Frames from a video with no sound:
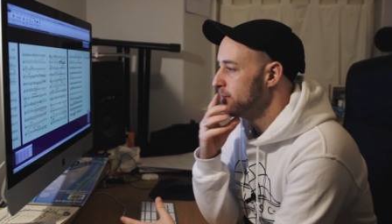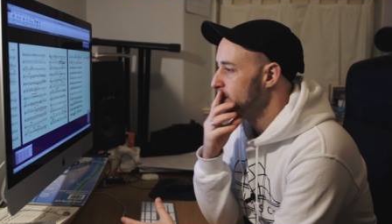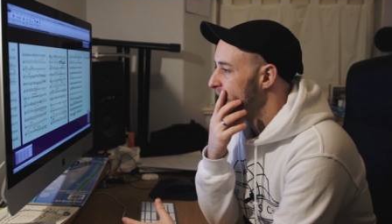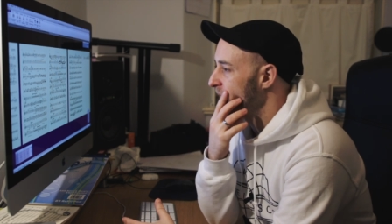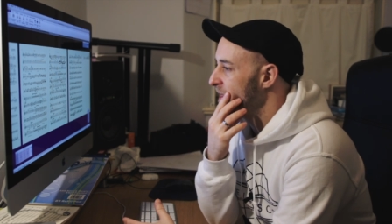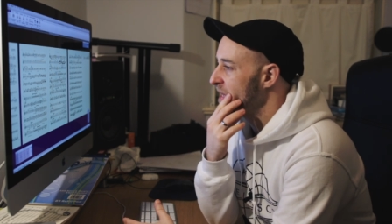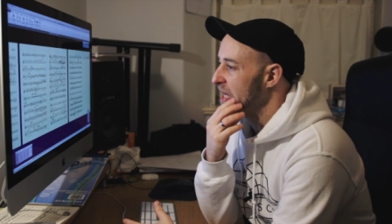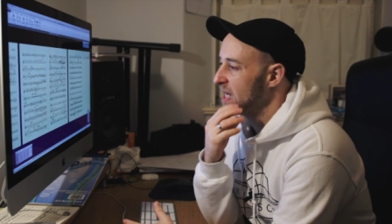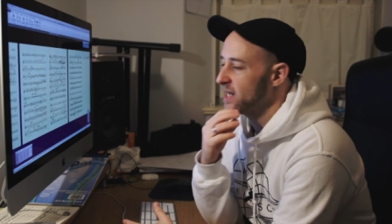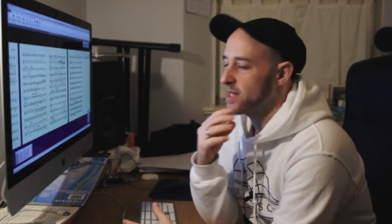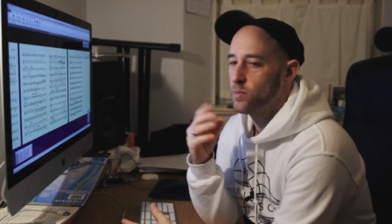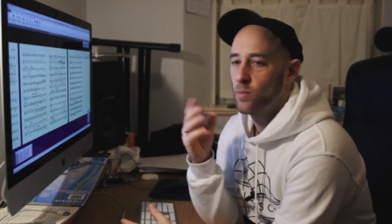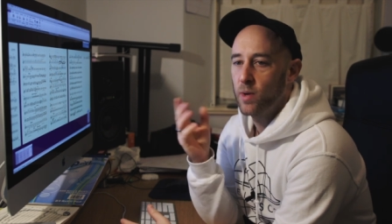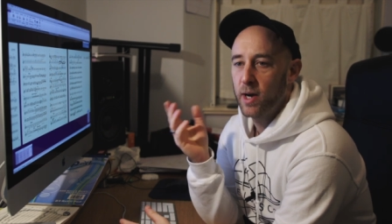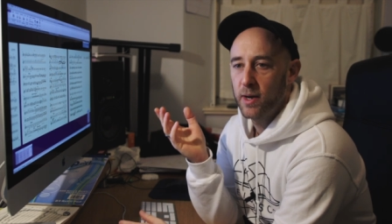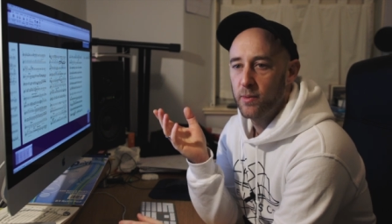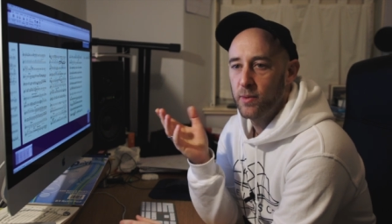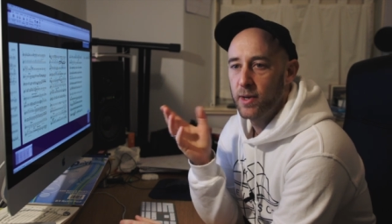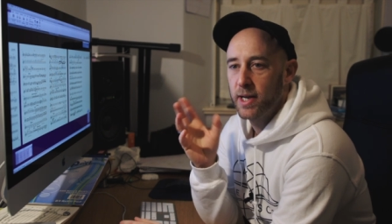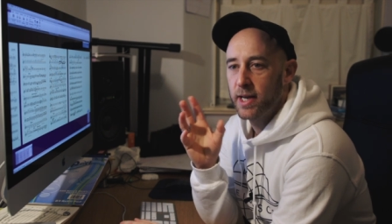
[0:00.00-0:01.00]
but I think that's
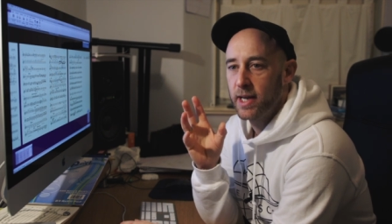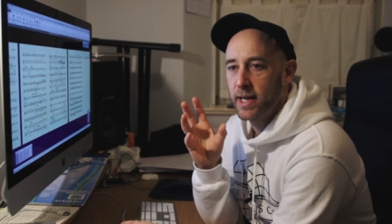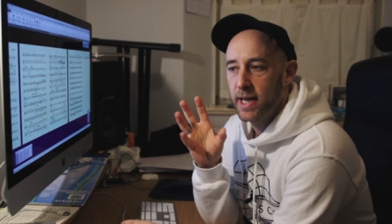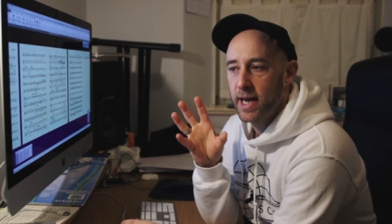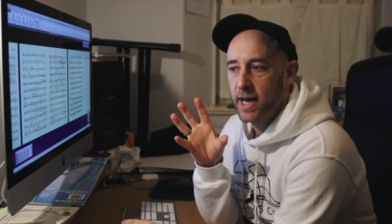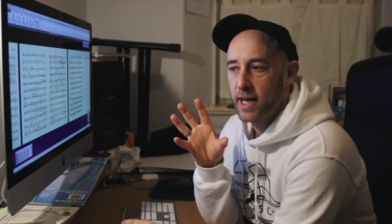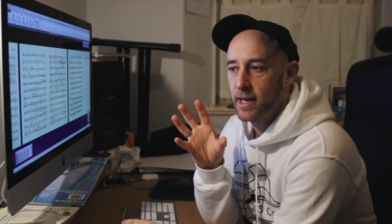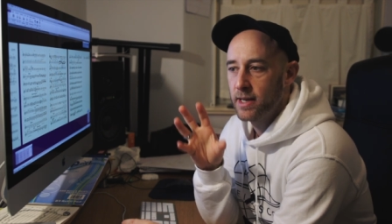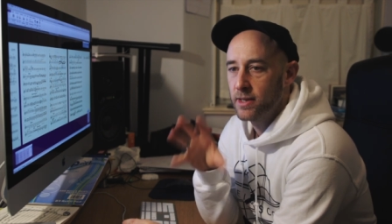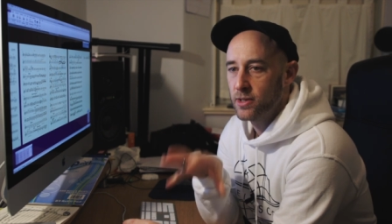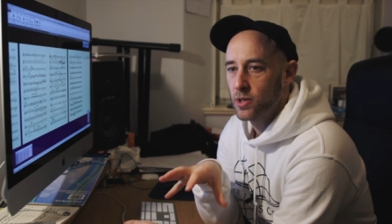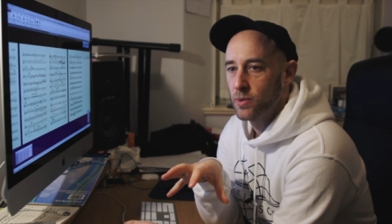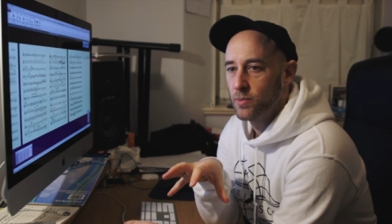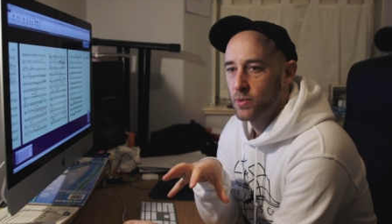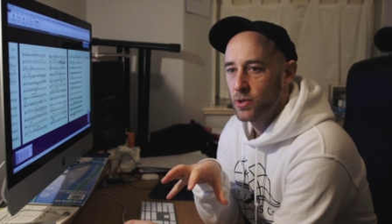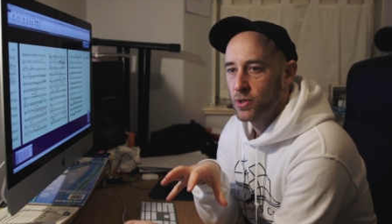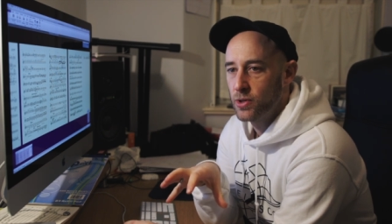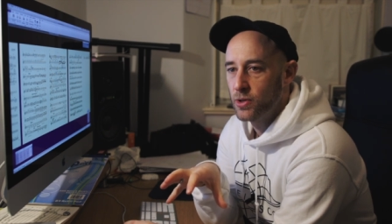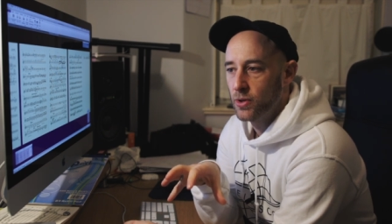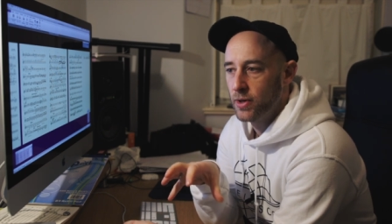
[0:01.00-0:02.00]
why we can get so
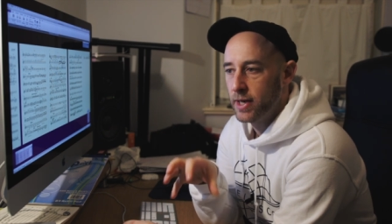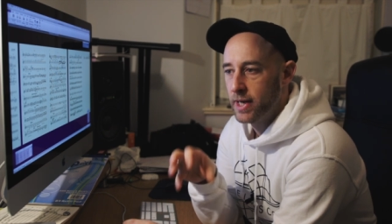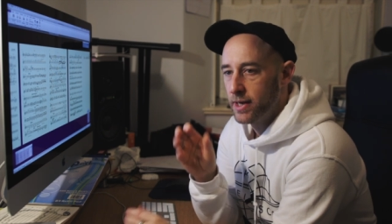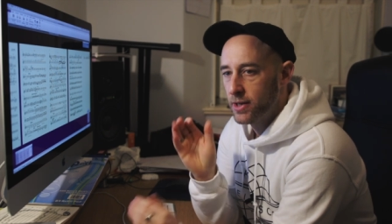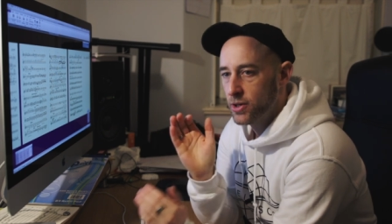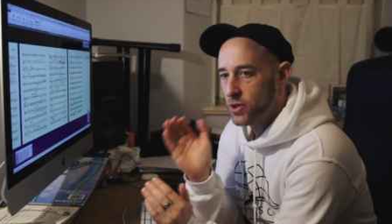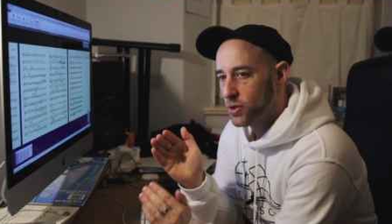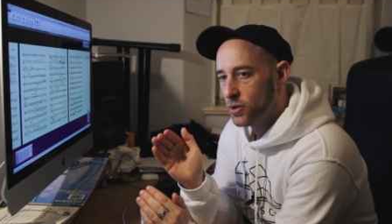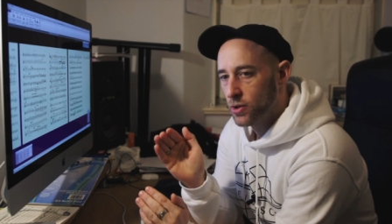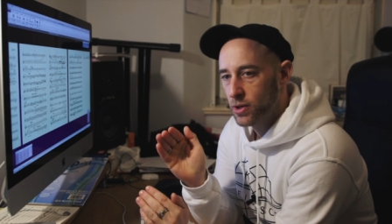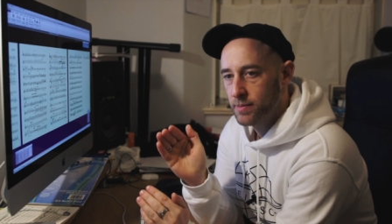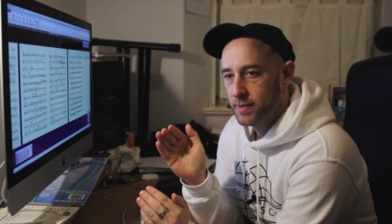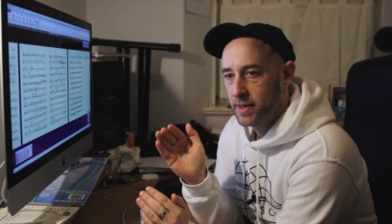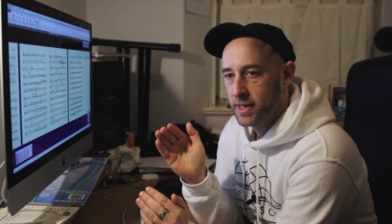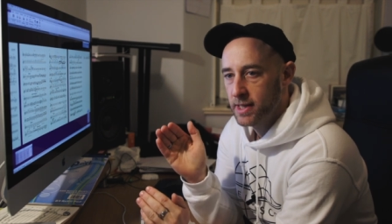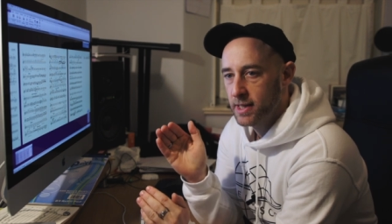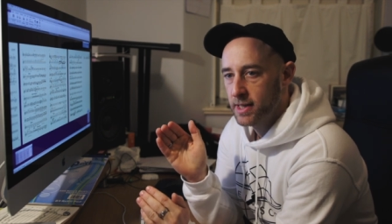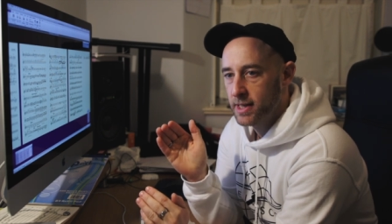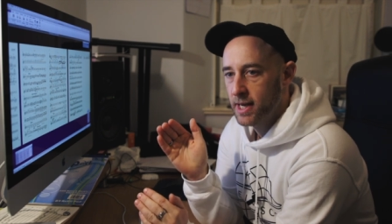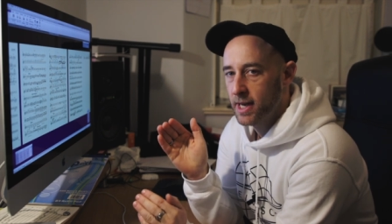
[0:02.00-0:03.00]
much done in a short
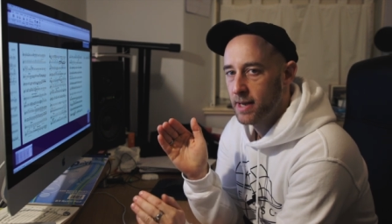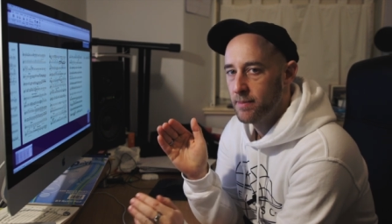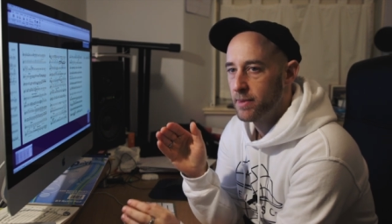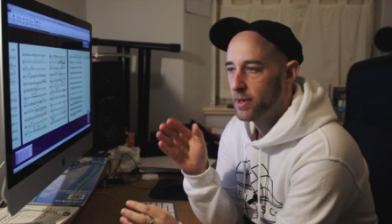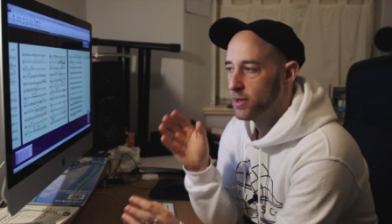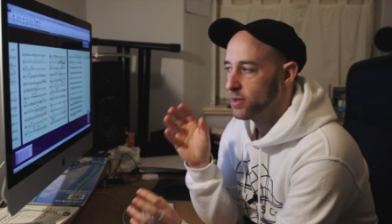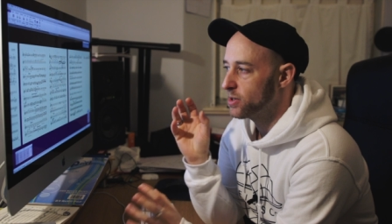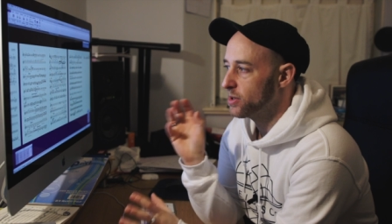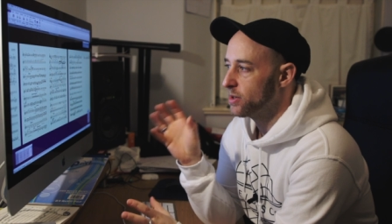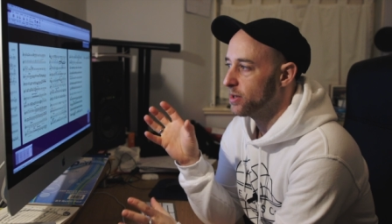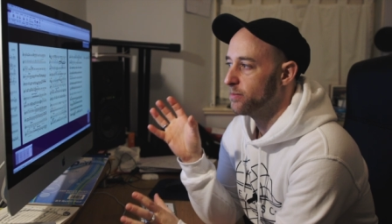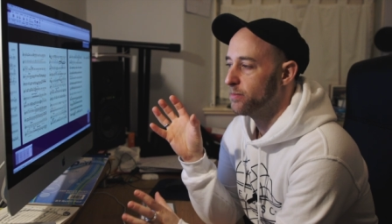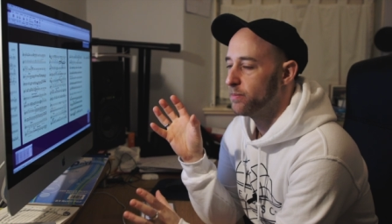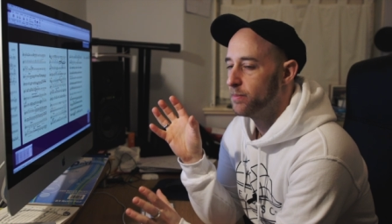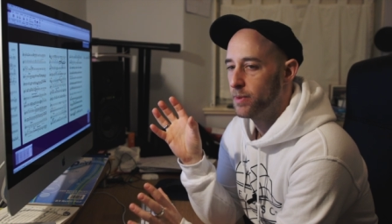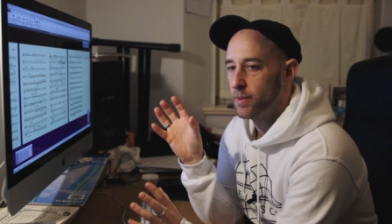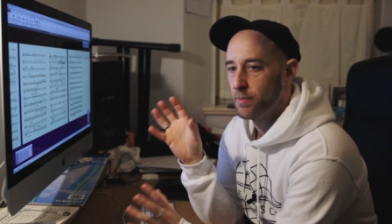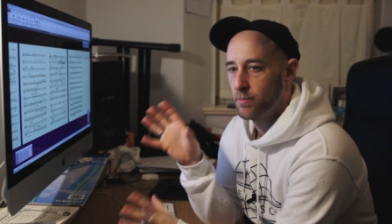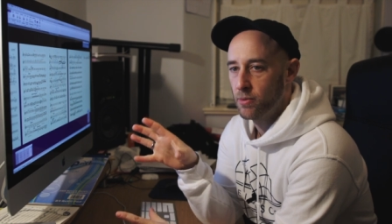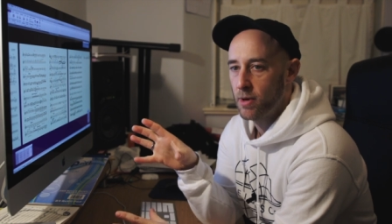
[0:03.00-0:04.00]
space of time because of the
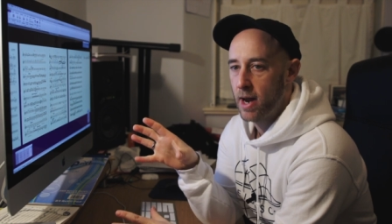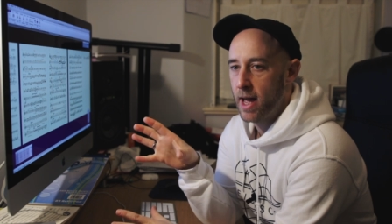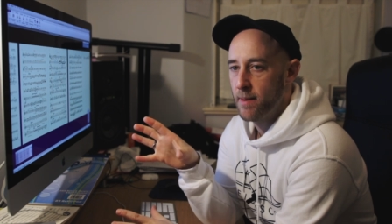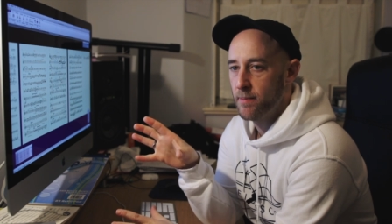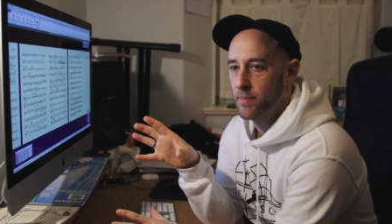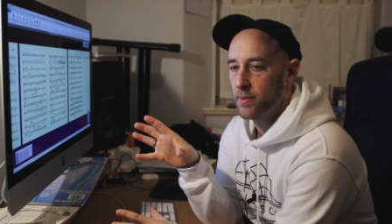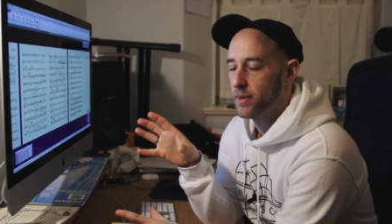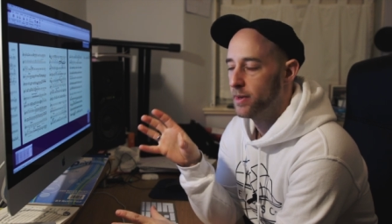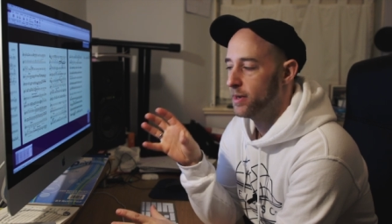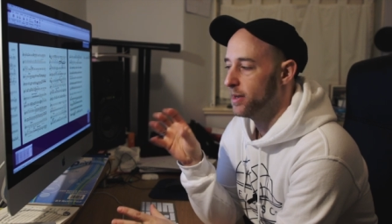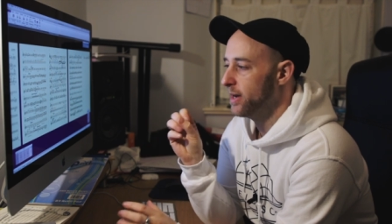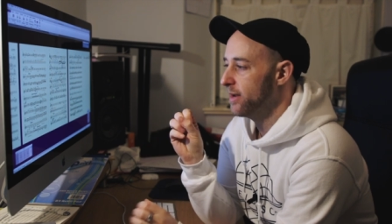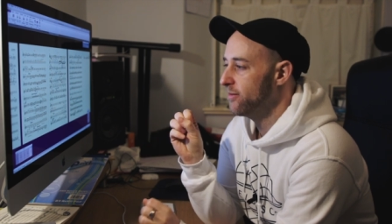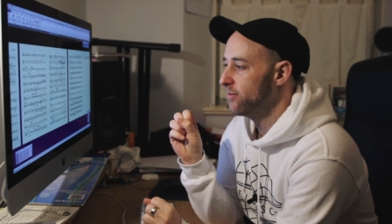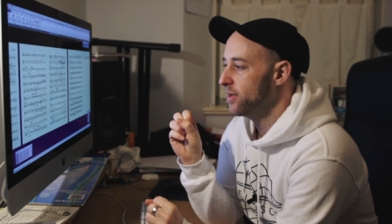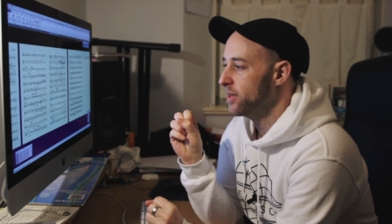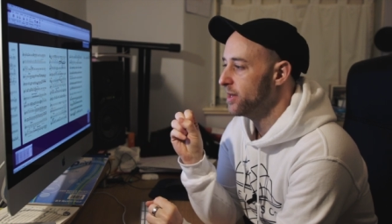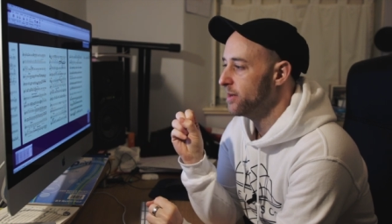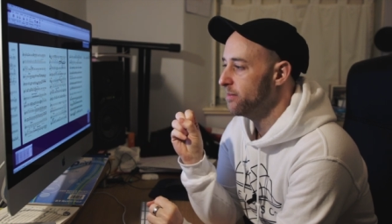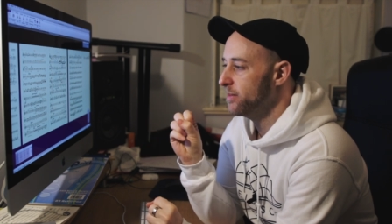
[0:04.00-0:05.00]
the prep and
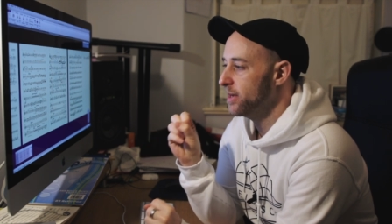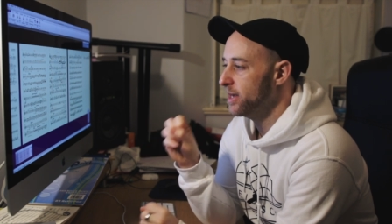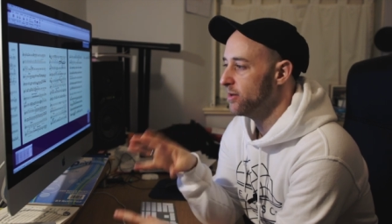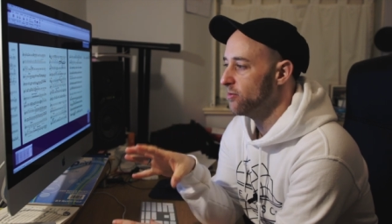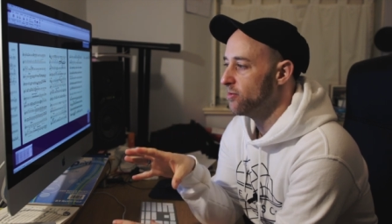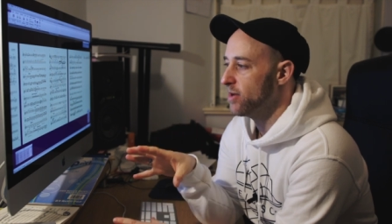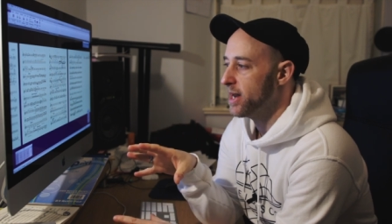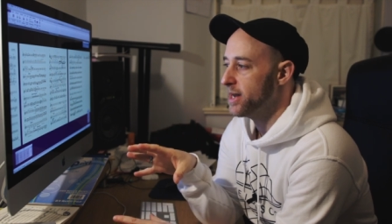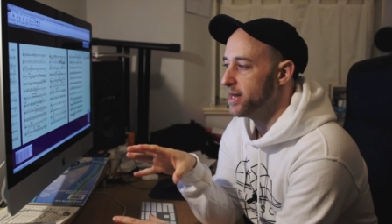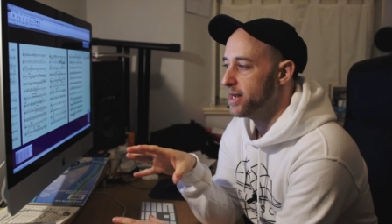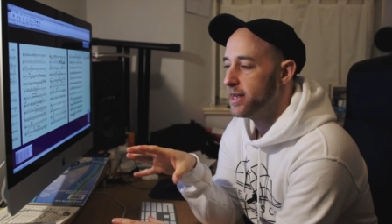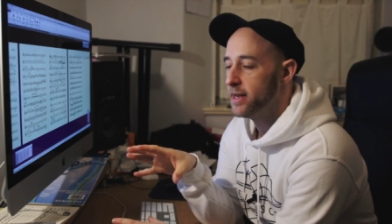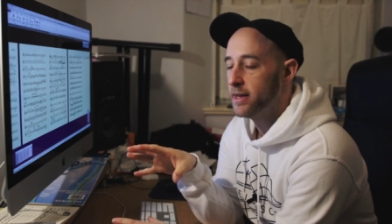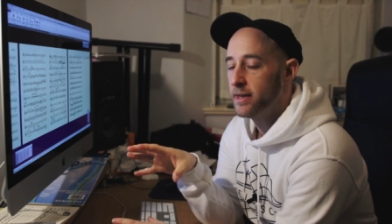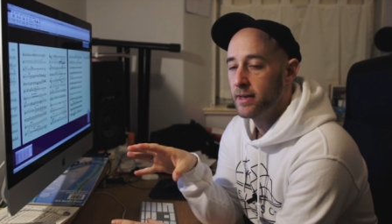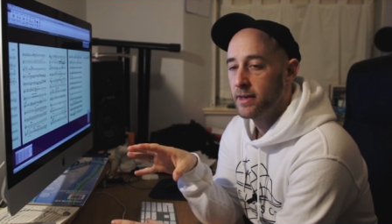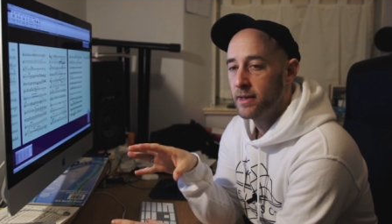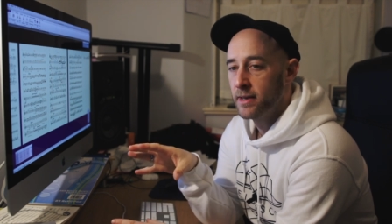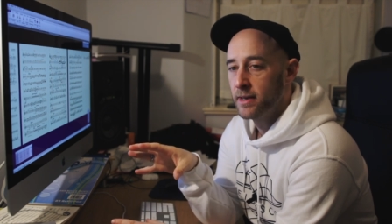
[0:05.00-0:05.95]
everything being ready